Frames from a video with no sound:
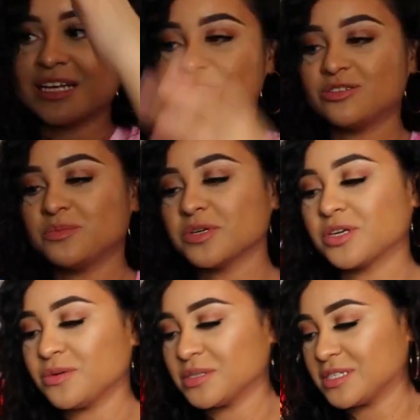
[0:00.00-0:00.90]
it's super
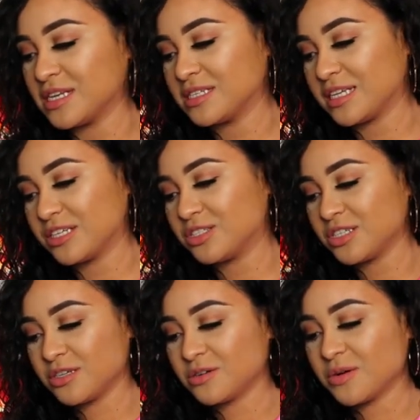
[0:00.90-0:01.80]
cute it says stay
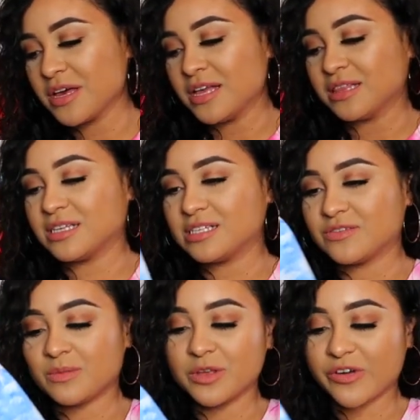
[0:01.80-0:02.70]
chill this
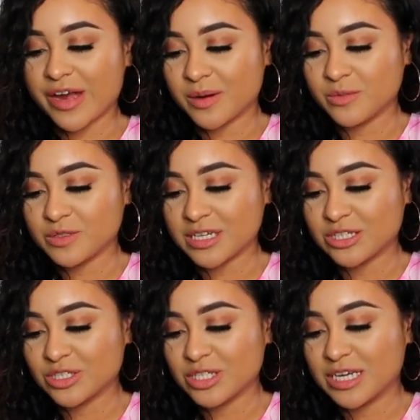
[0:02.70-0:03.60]
is from the granimals
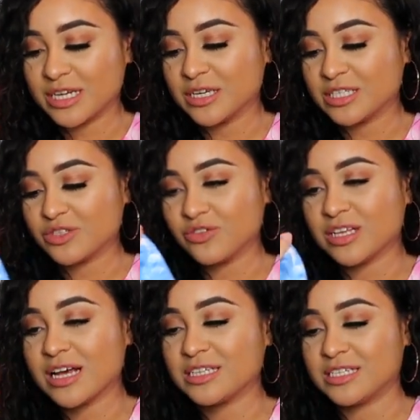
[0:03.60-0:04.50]
section and it's three
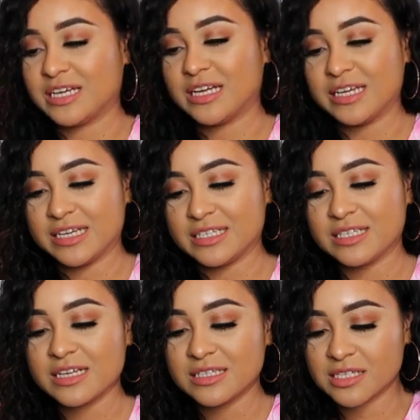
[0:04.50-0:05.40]
dollars and 88
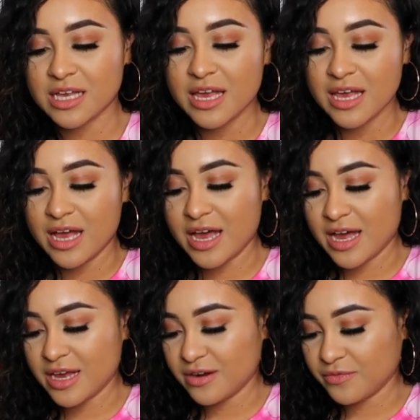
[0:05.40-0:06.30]
cents
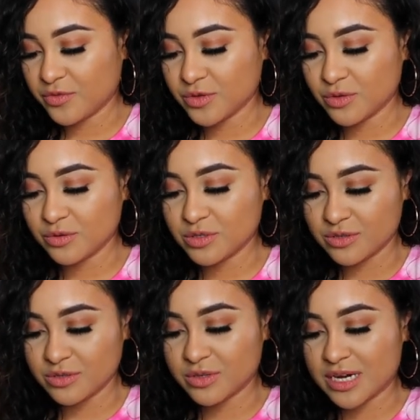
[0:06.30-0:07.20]
and for those of
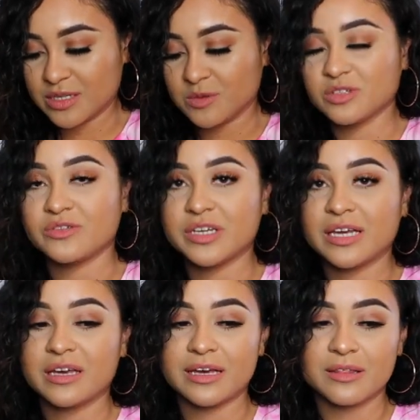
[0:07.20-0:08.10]
you guys wondering
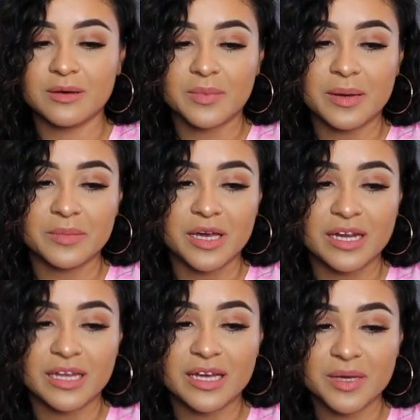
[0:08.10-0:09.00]
caleb i'm
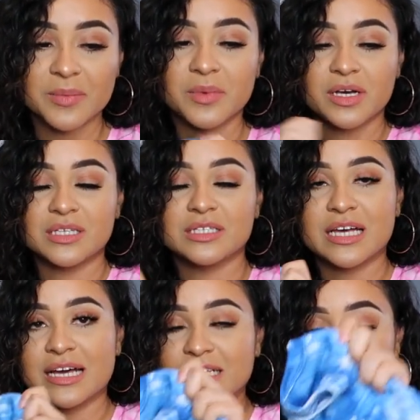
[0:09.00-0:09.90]
getting him
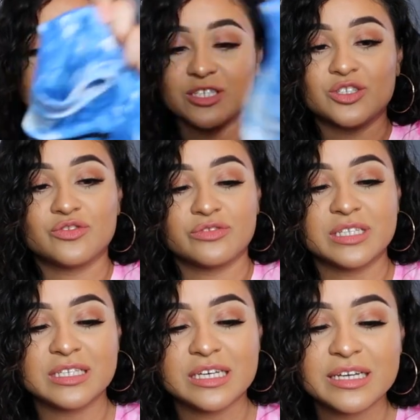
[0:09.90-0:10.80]
sizes
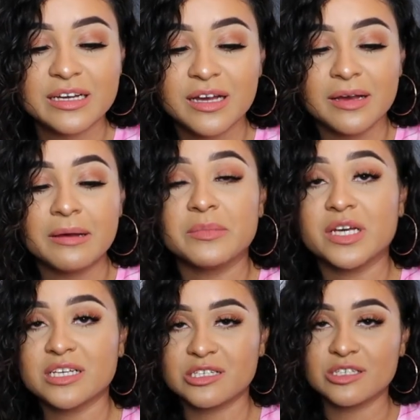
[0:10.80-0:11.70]
3t
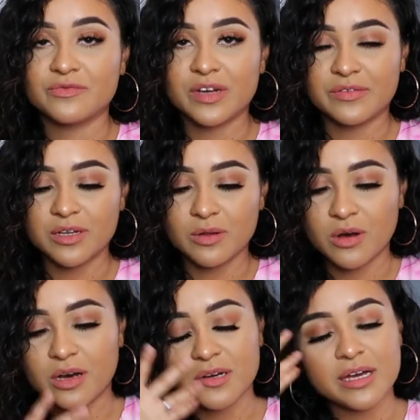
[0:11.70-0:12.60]
because he's very
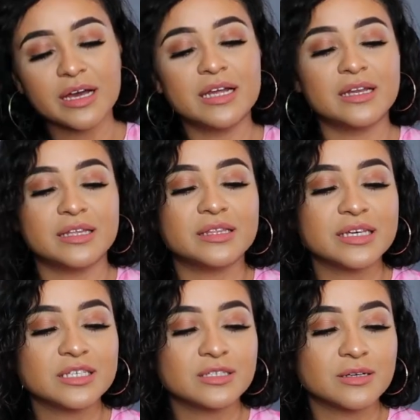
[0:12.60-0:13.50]
long and
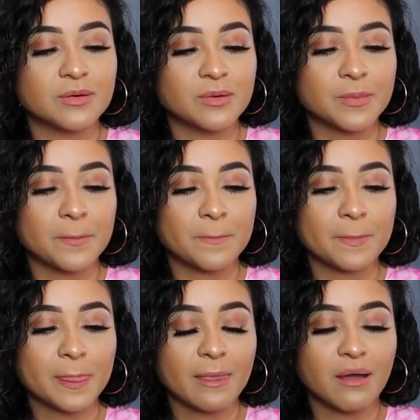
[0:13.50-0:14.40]
lengthy so
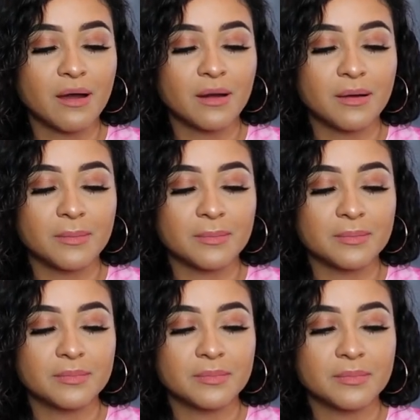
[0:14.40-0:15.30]
um